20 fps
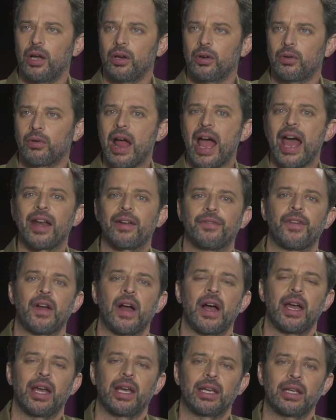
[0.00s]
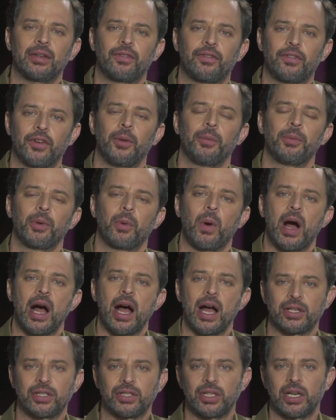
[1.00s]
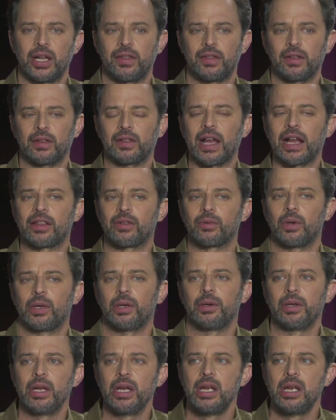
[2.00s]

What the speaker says: gratifying film to watch, and I think that's what